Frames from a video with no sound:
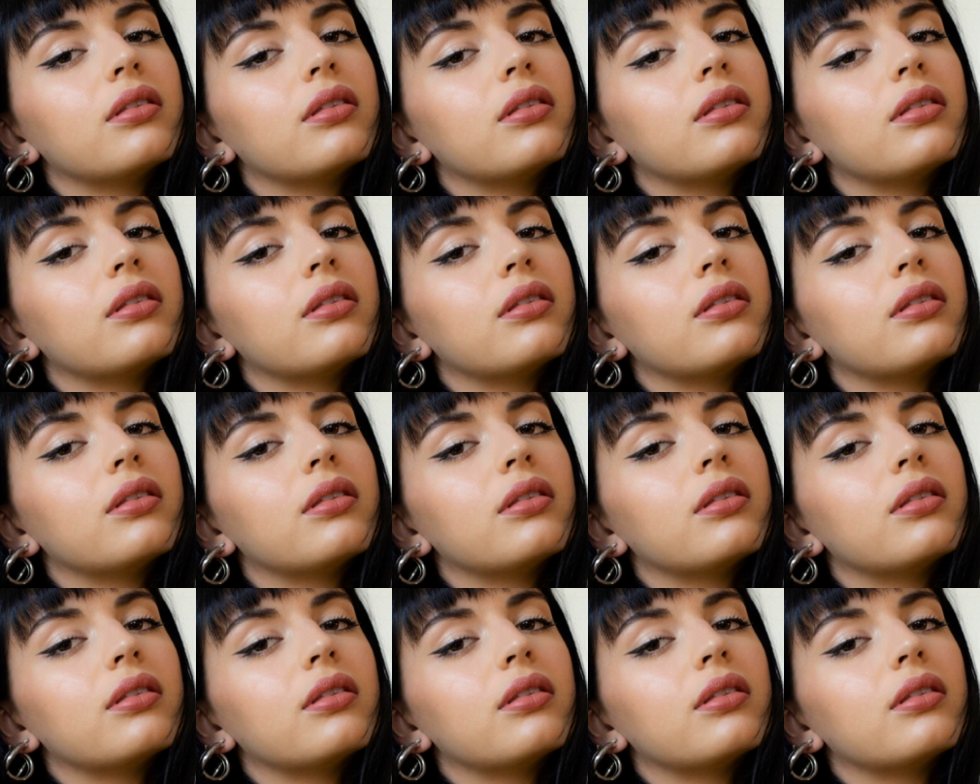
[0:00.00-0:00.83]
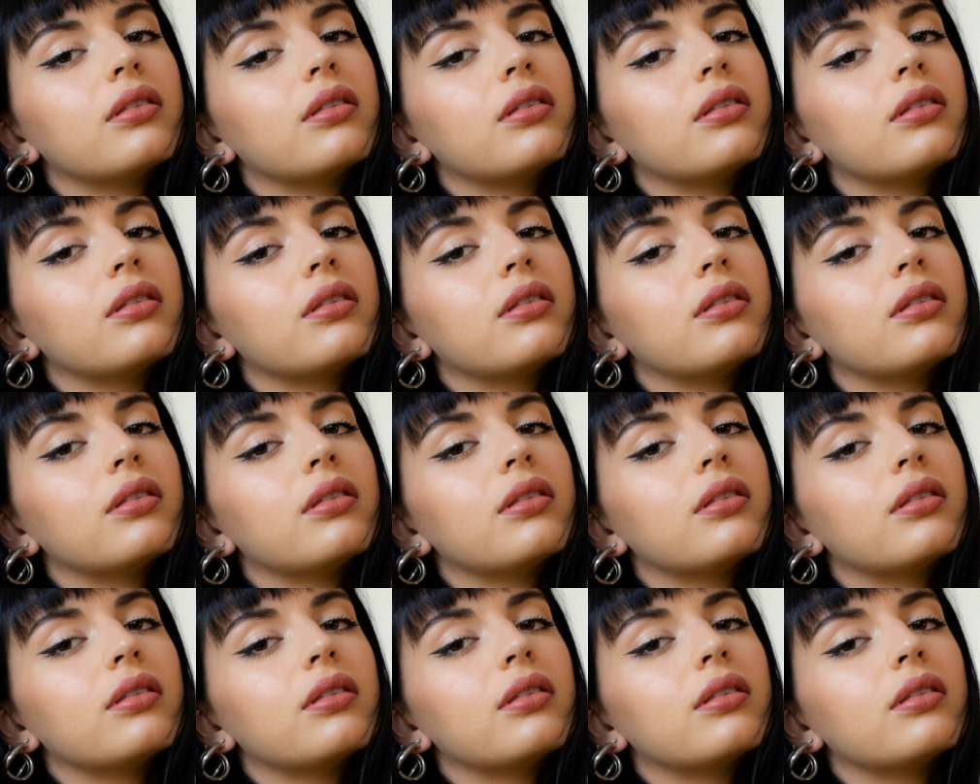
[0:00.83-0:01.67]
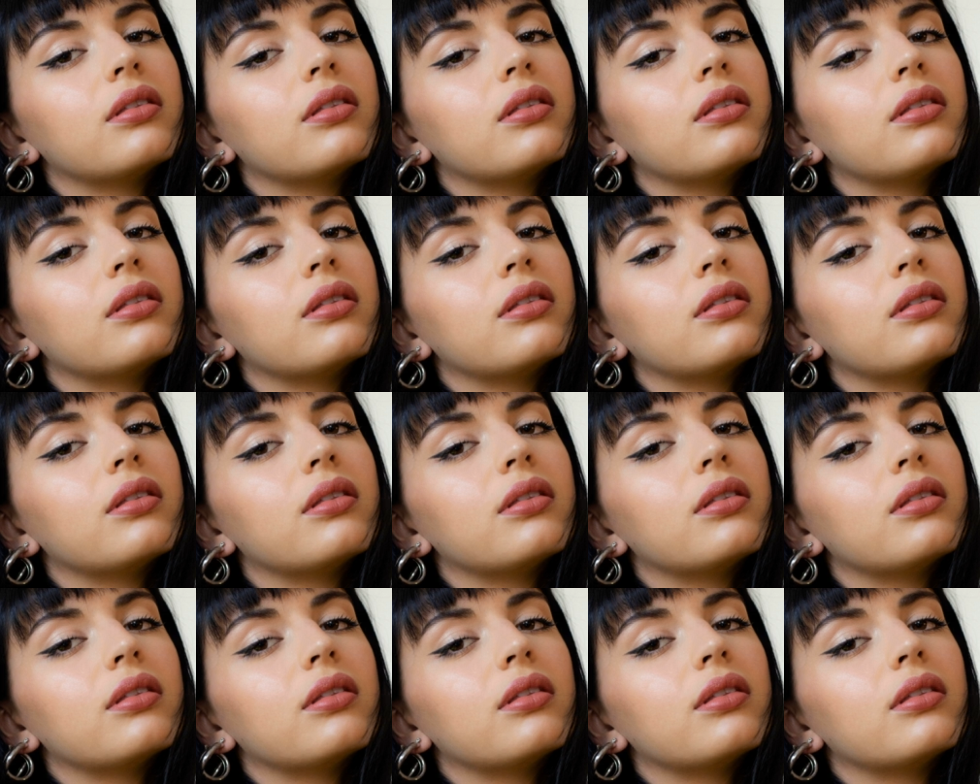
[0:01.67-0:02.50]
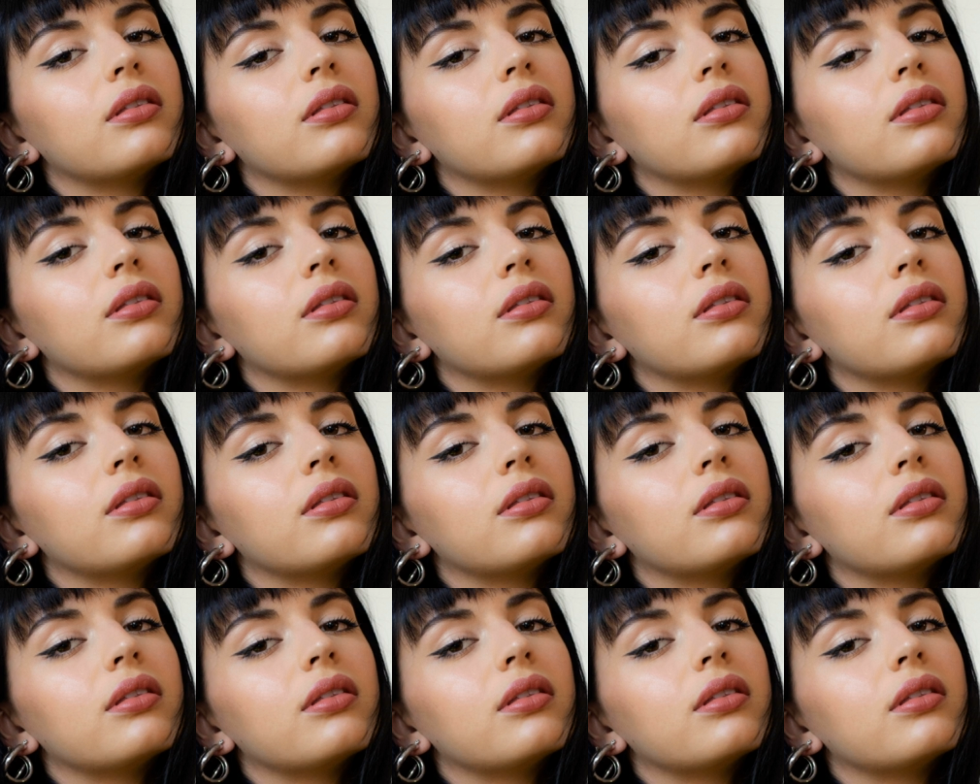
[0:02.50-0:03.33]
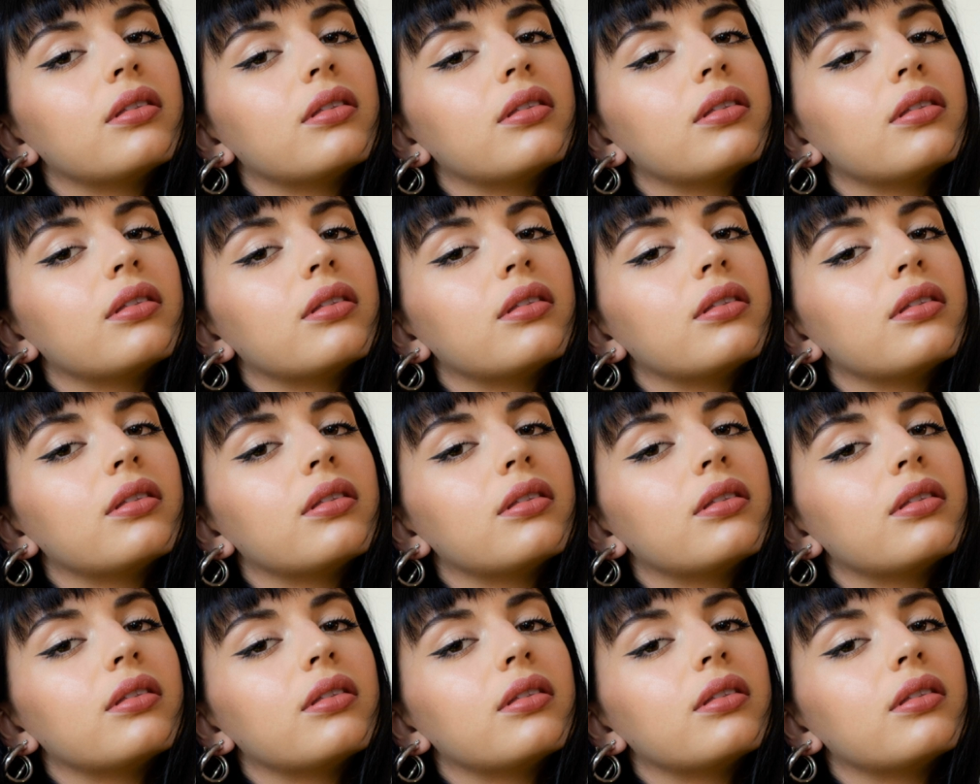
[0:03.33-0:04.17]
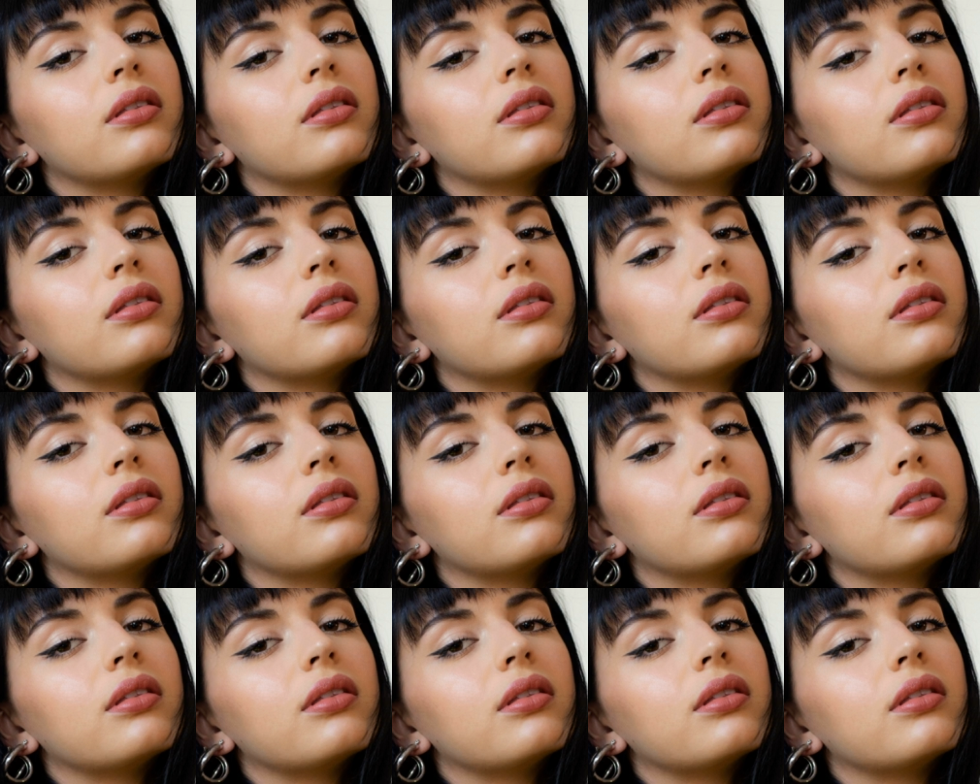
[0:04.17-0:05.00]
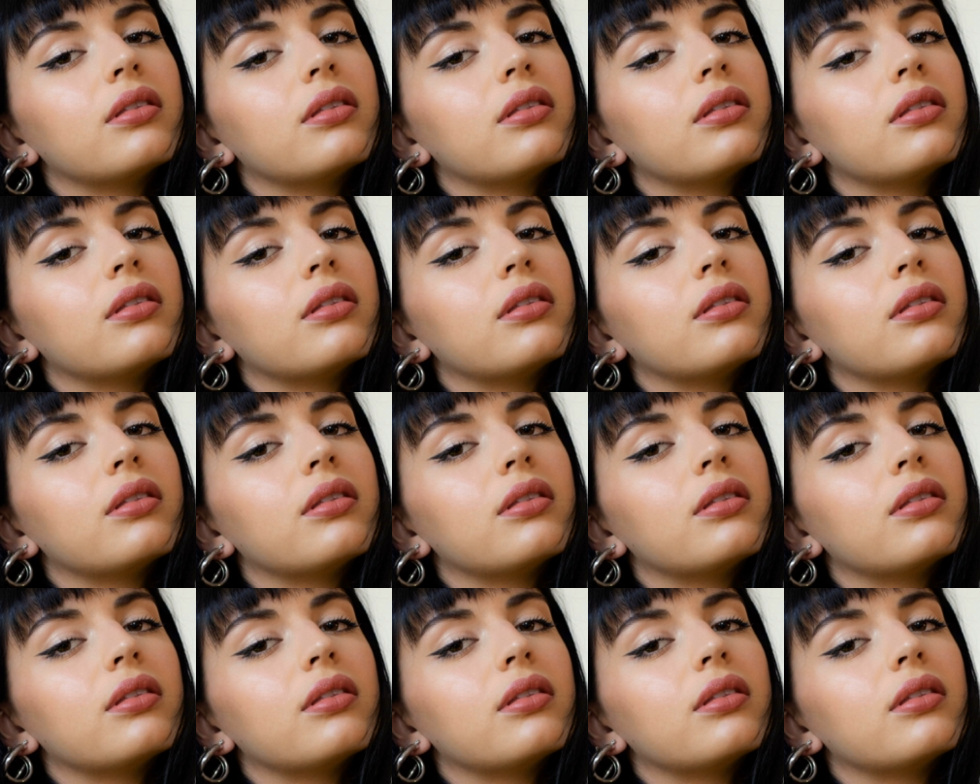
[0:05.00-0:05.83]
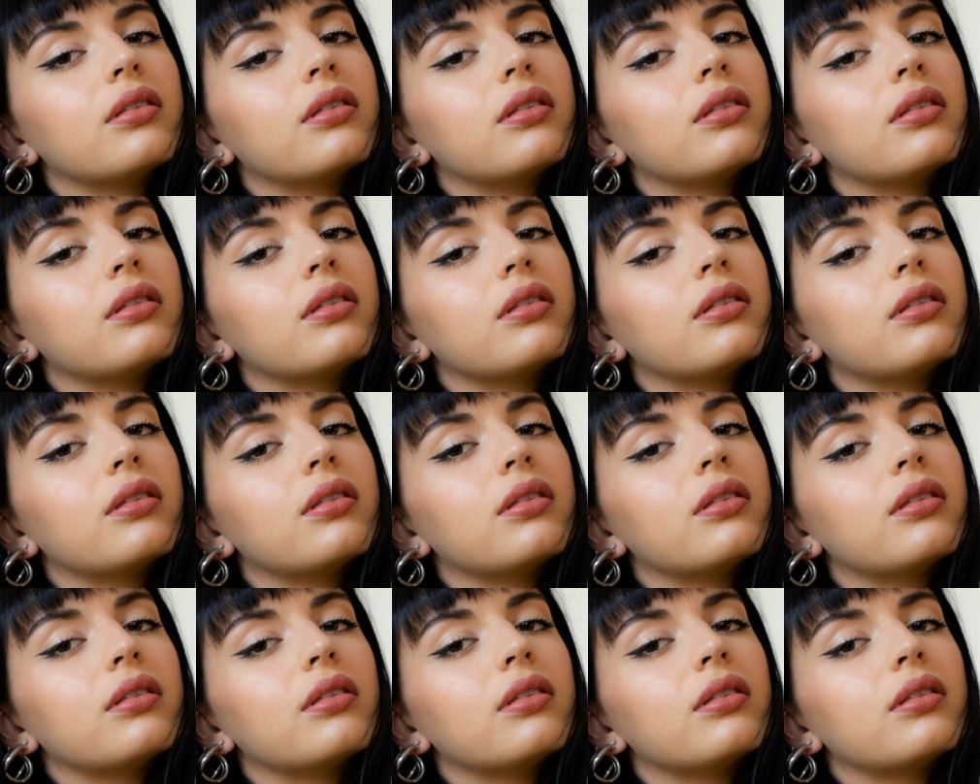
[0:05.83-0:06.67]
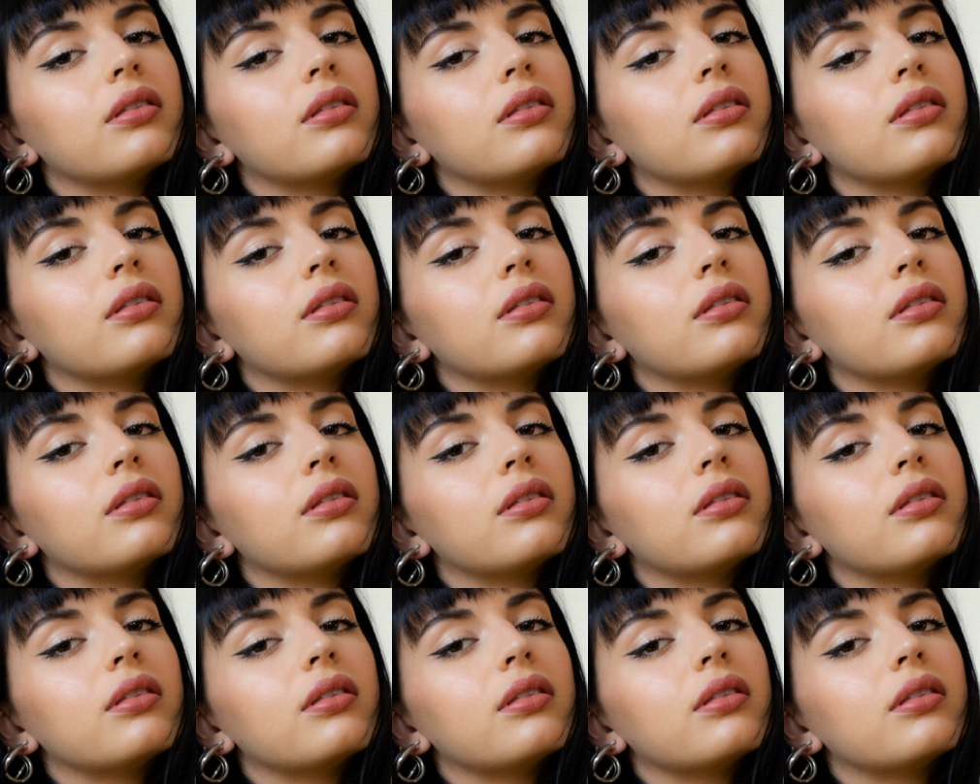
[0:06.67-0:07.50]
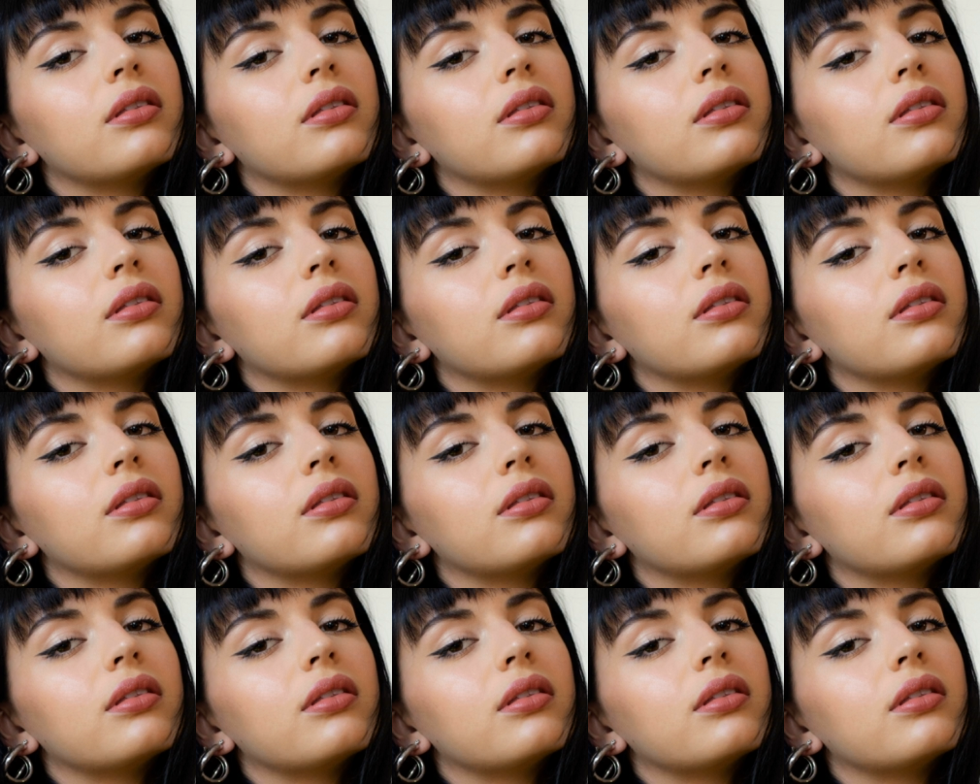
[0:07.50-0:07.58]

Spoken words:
This is a still picture; no speech is visible.